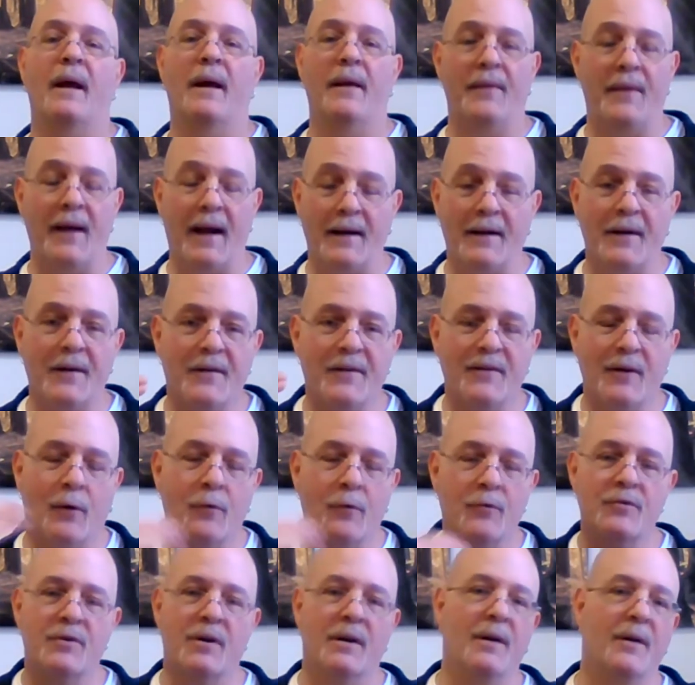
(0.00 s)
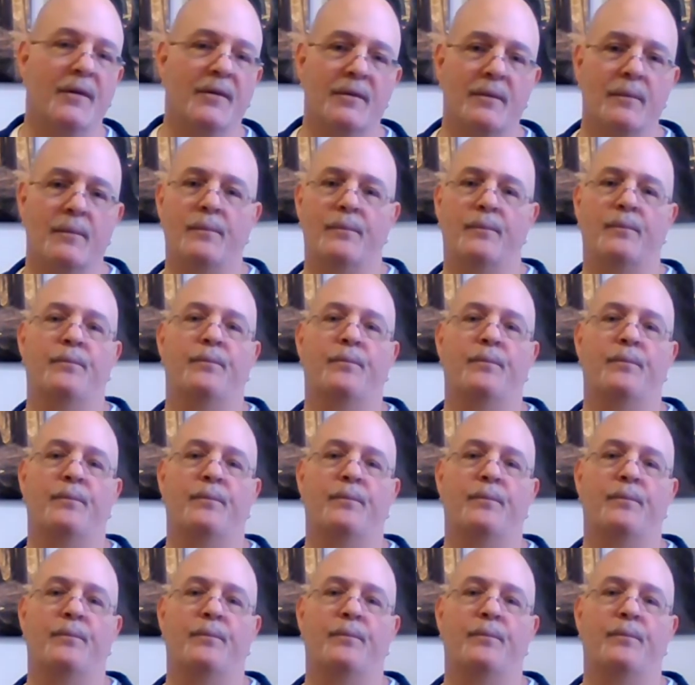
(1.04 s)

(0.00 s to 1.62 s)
That is socialism.